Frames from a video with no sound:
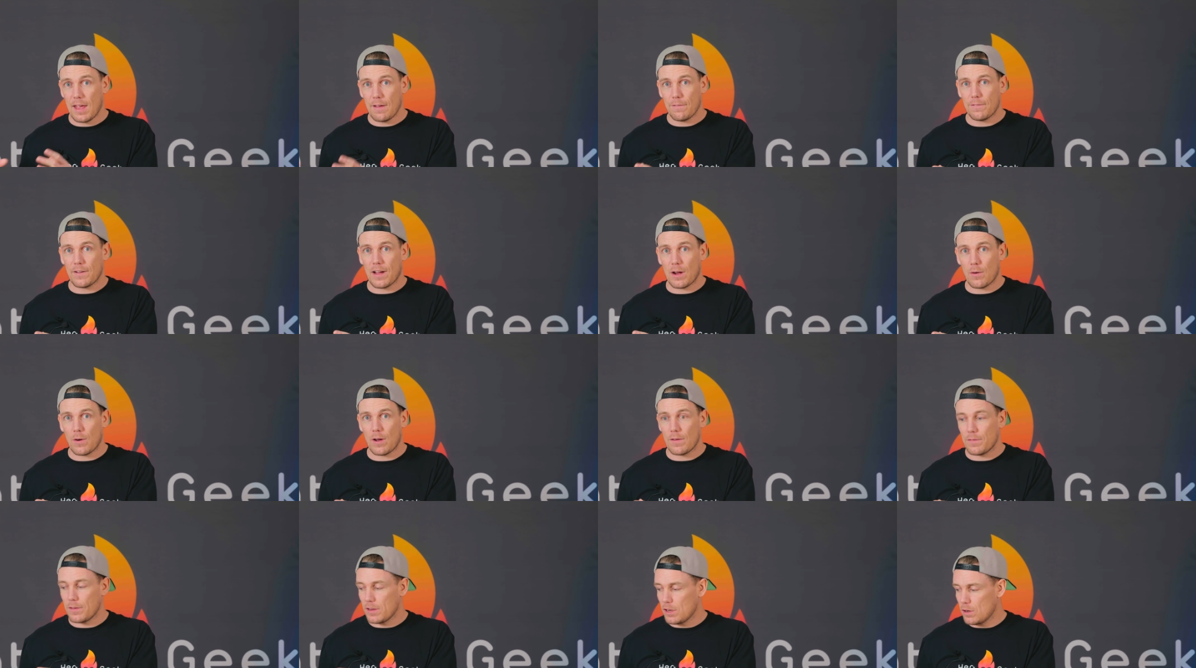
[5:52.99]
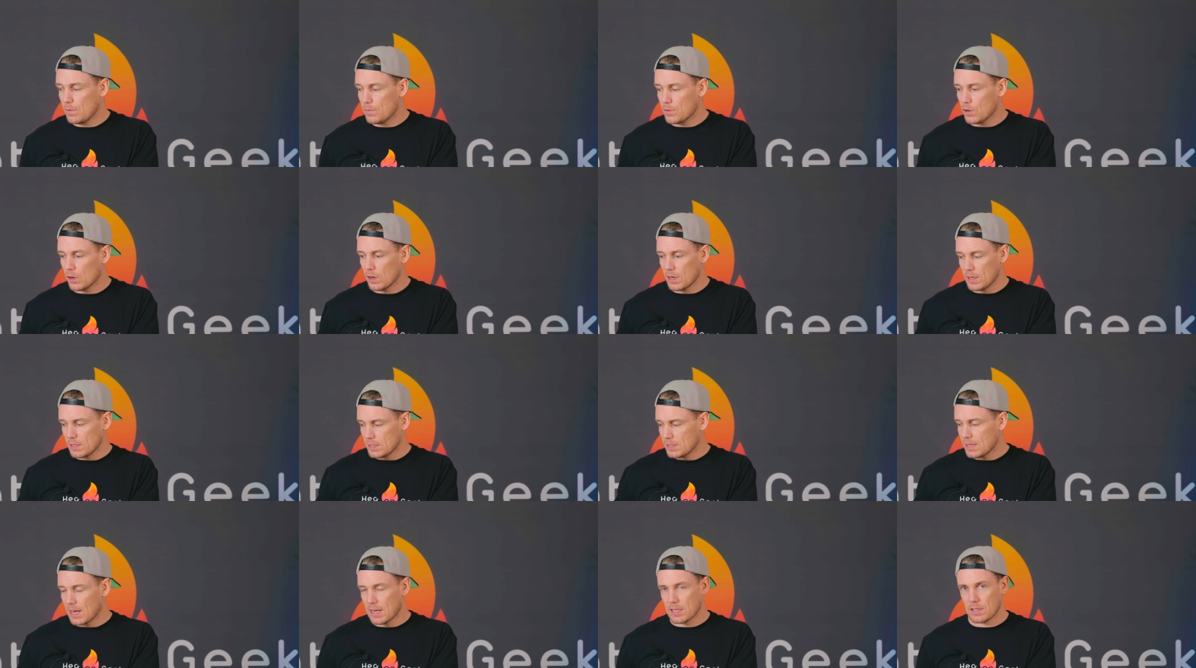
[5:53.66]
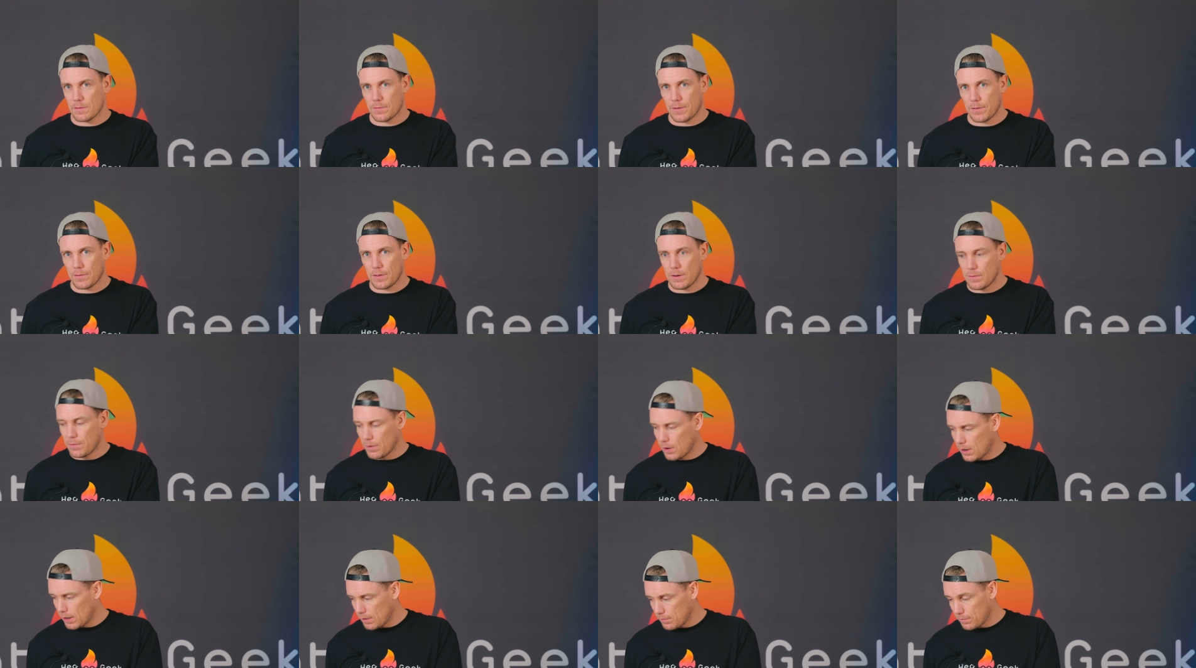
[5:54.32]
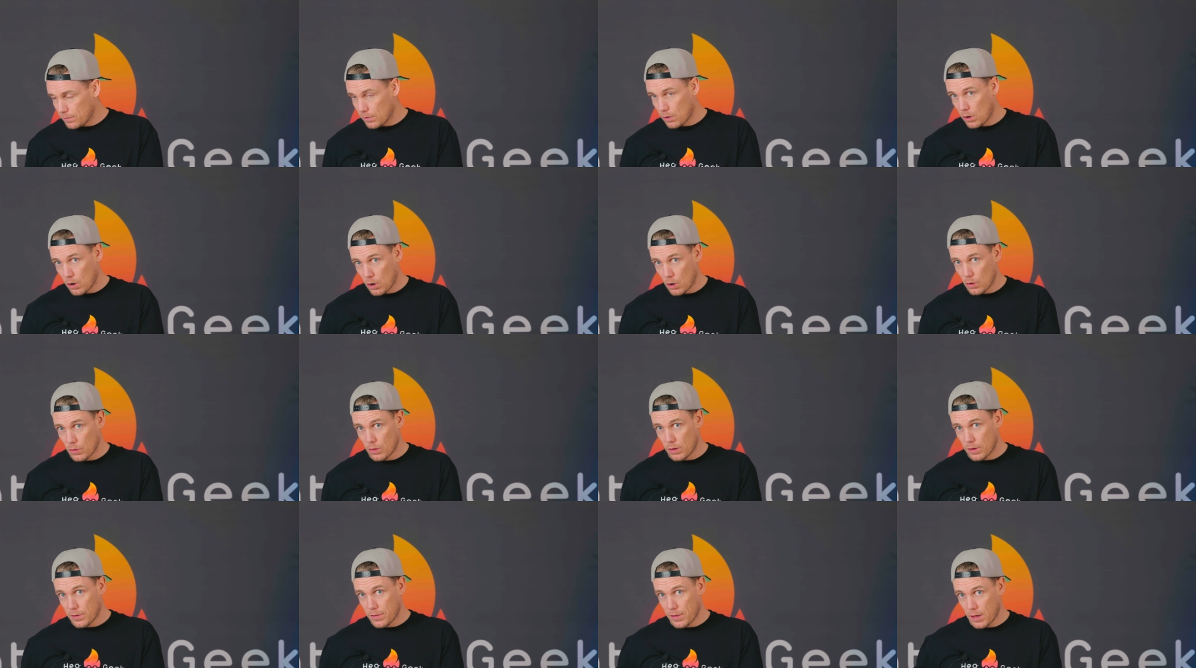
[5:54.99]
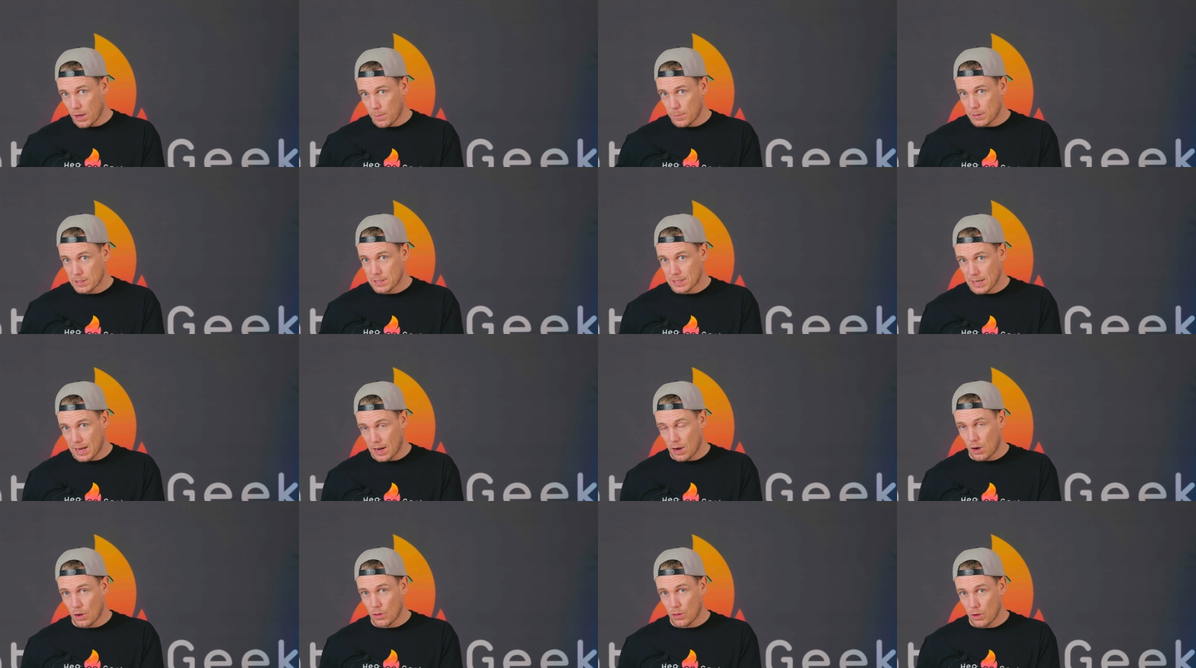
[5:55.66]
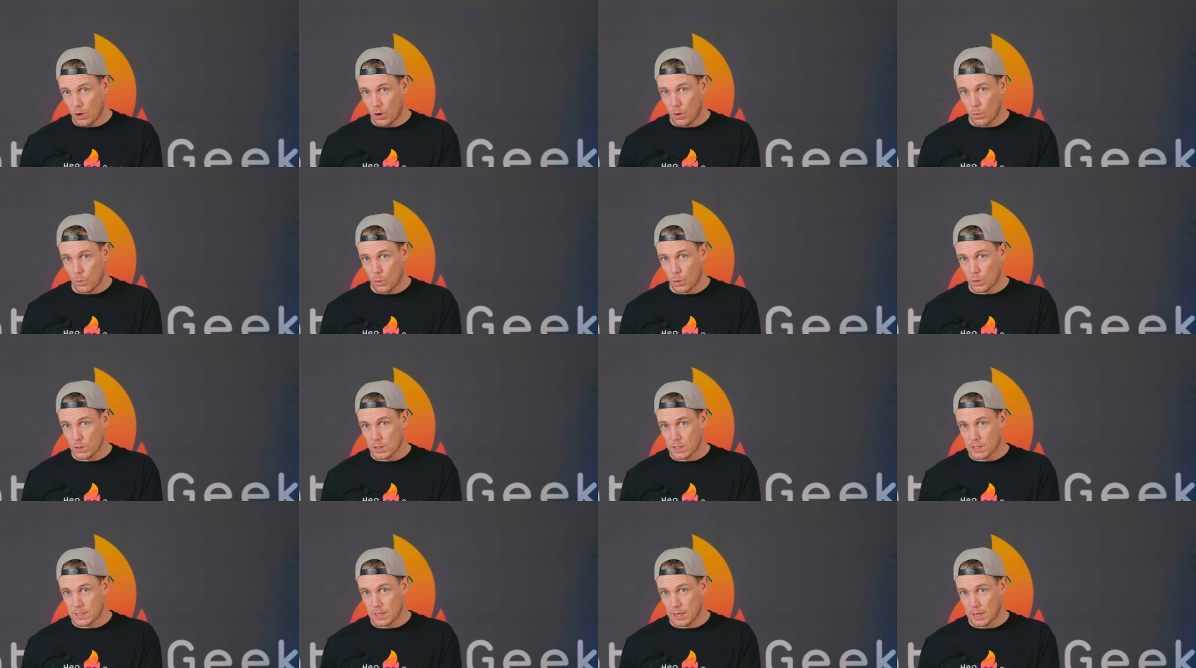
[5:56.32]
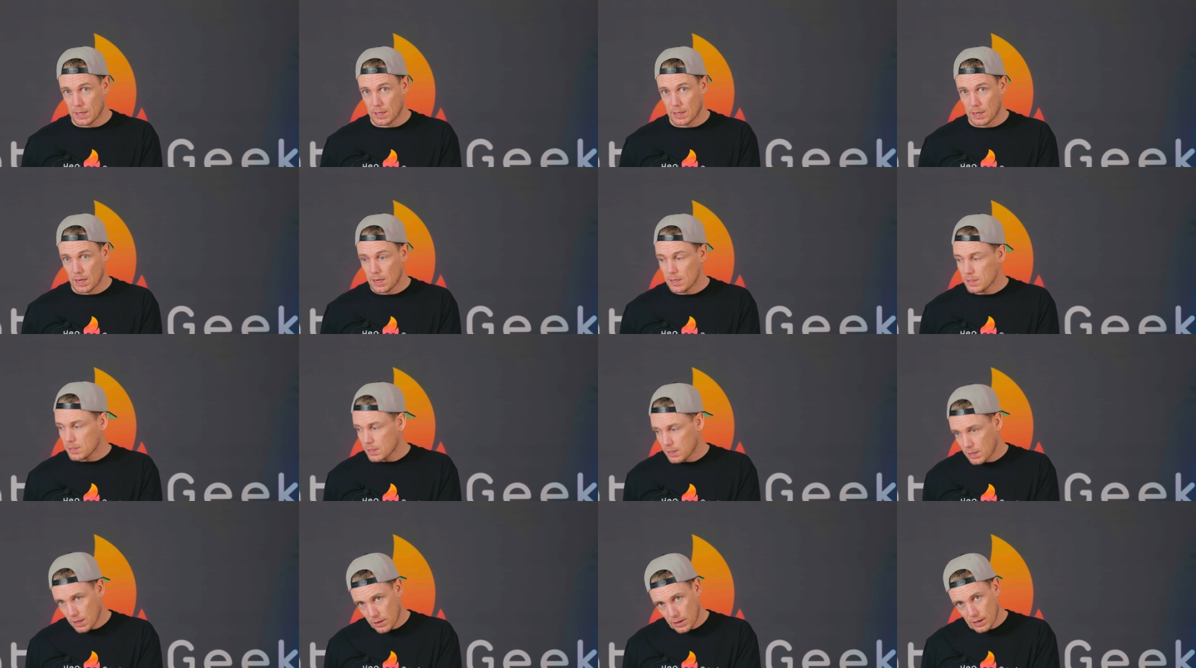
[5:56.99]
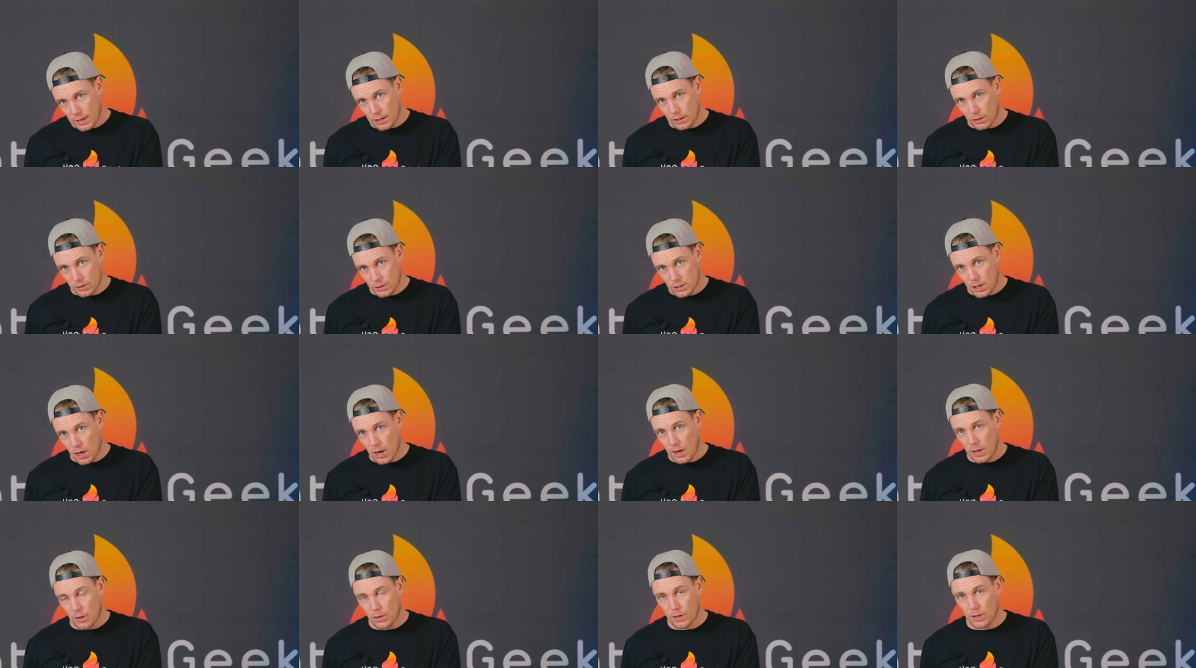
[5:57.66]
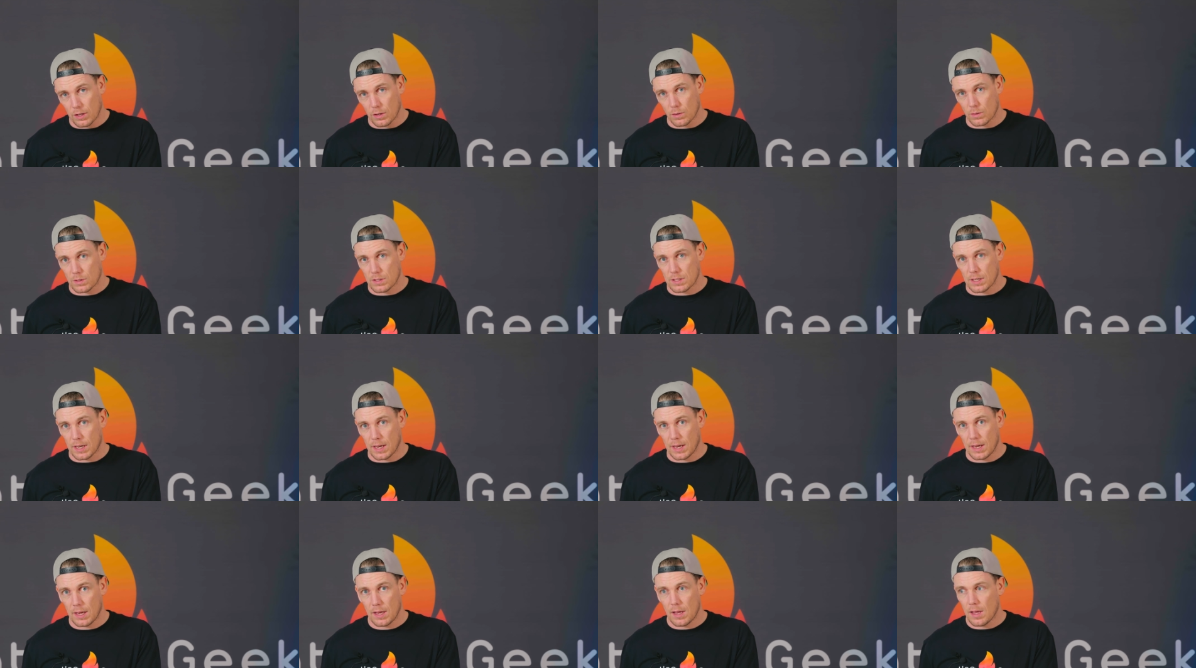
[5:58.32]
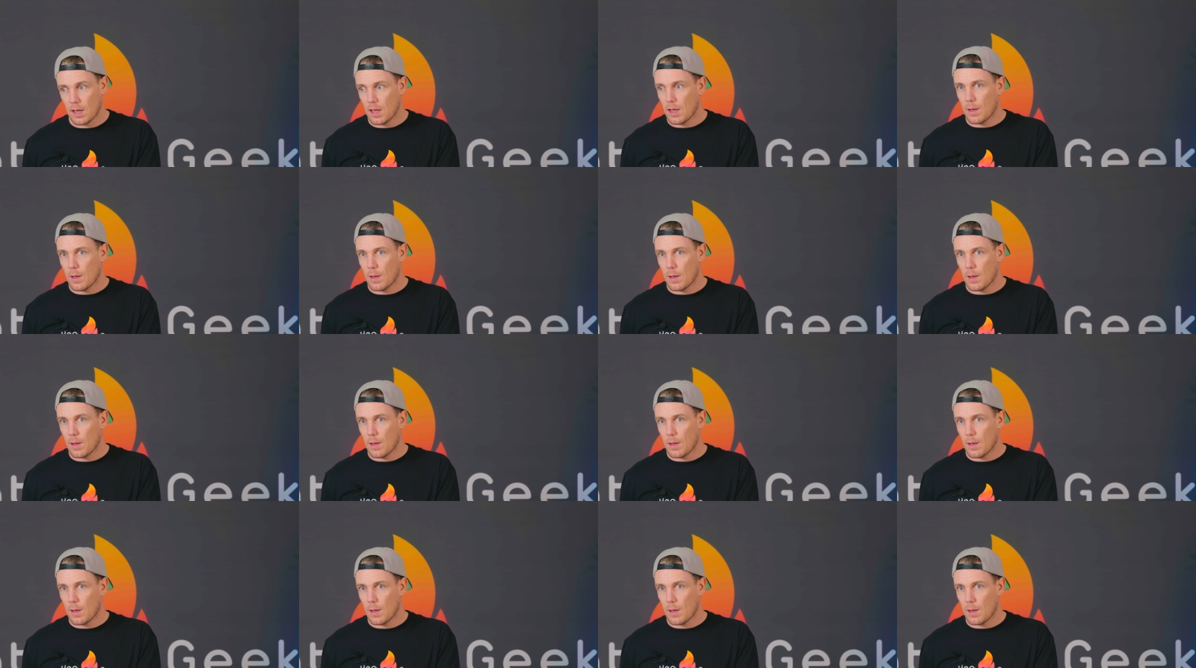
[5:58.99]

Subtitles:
If, however, you've got it set to 55 on the thermostat on the hot water cylinder, it's another little dial that you'll see,